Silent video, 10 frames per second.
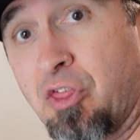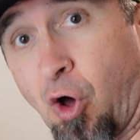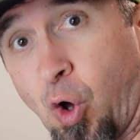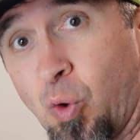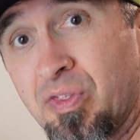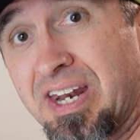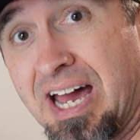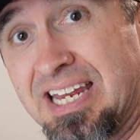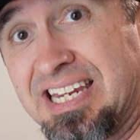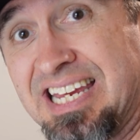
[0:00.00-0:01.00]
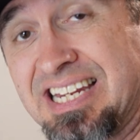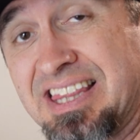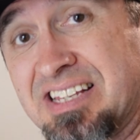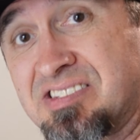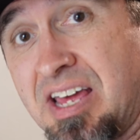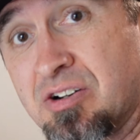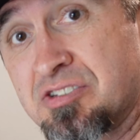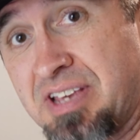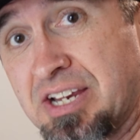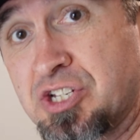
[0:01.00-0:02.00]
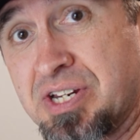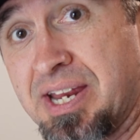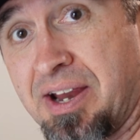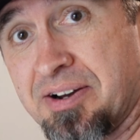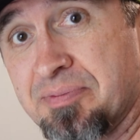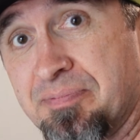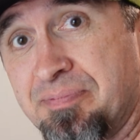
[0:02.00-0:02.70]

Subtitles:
the hold that I need in the center section here.